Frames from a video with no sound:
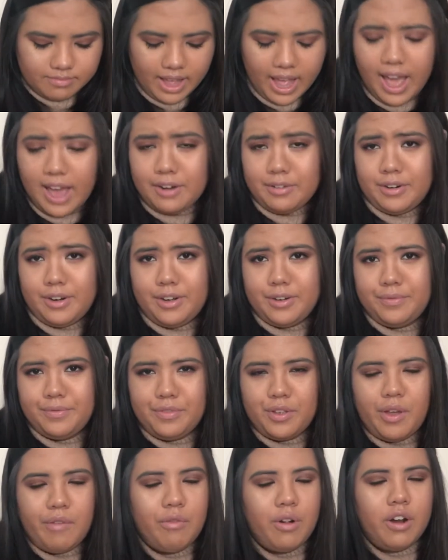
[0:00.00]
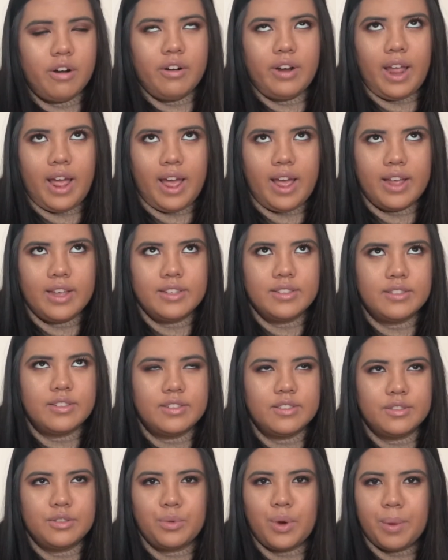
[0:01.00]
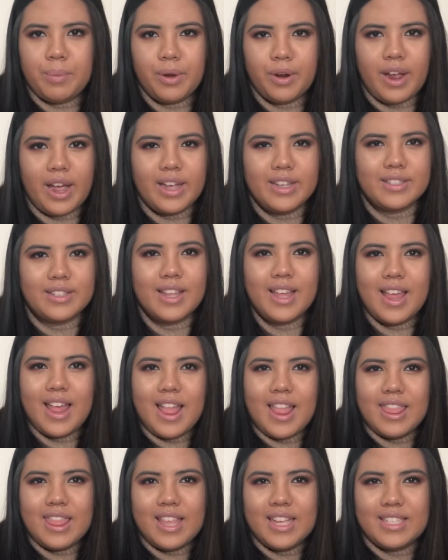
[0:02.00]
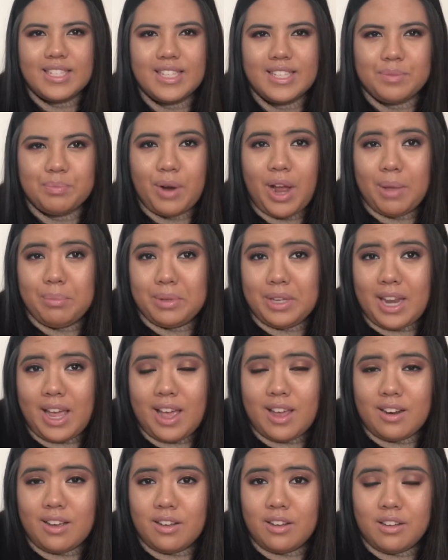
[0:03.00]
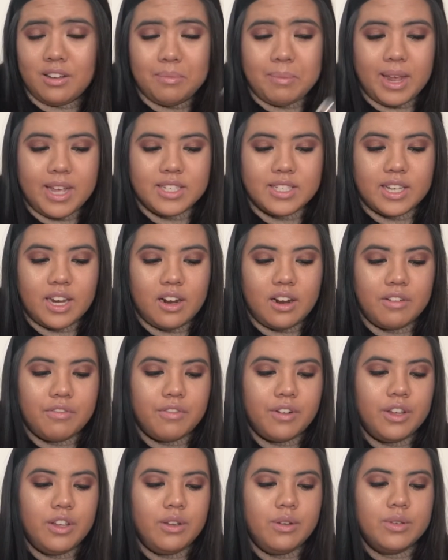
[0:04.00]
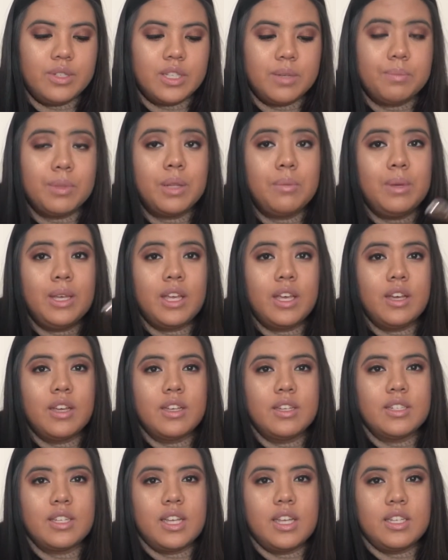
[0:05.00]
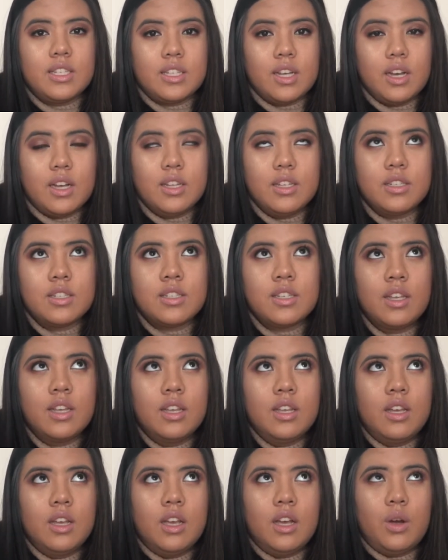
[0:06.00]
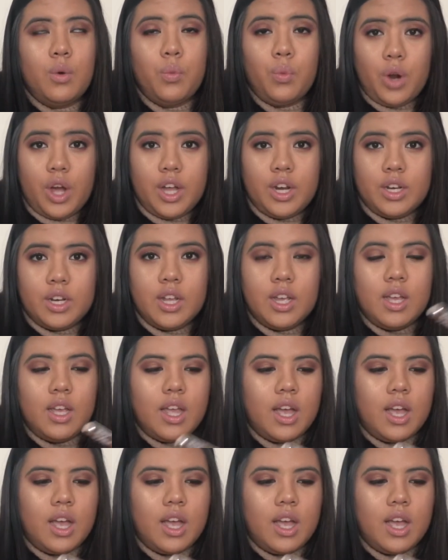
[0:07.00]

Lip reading: I don't know, if you have watery eyes, you rub your eyes, this is probably not a good mascara for you, simply because it does run.